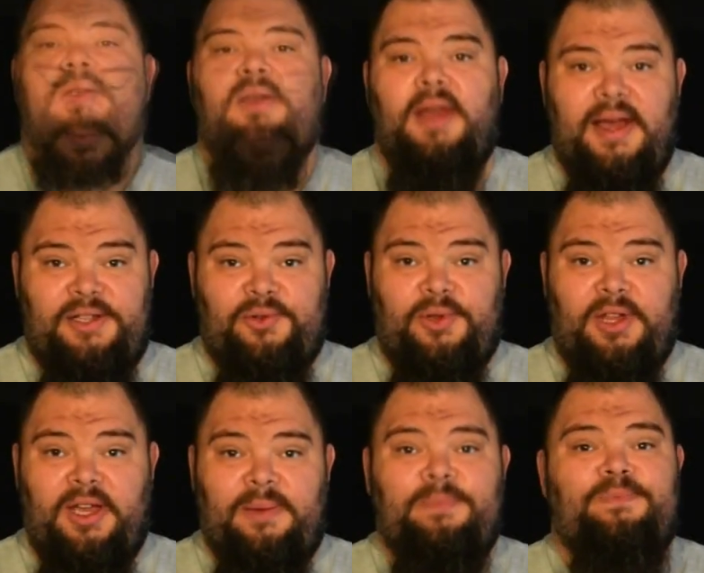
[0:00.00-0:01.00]

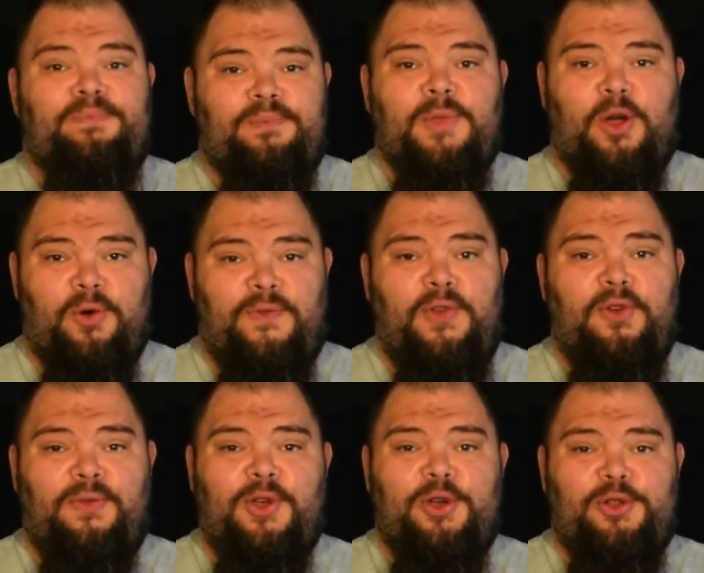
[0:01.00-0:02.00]
Naturally, a
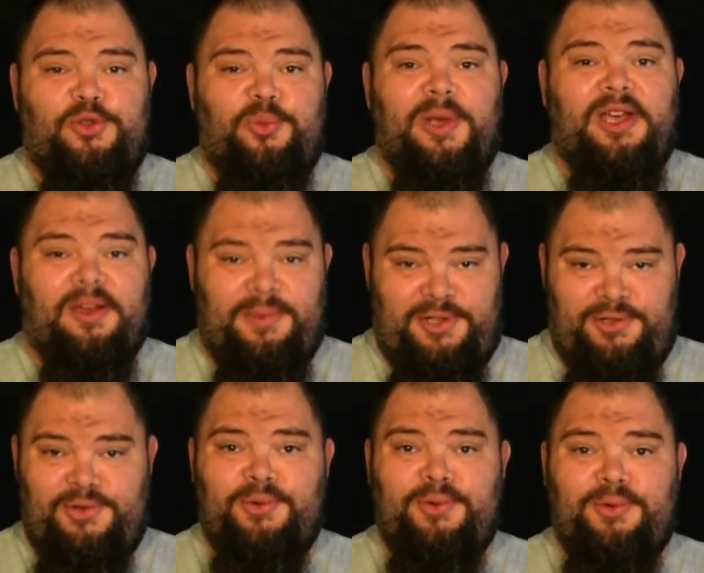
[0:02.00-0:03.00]
review of those will be coming
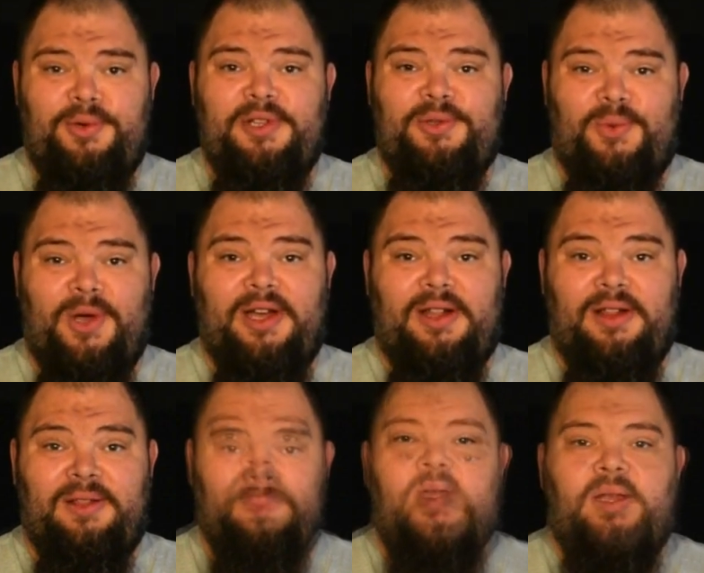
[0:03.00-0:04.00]
soon as
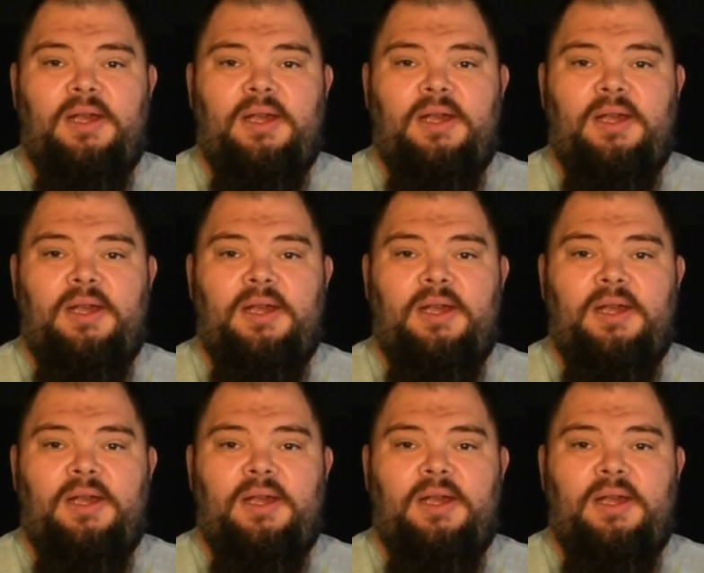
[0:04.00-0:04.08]
well.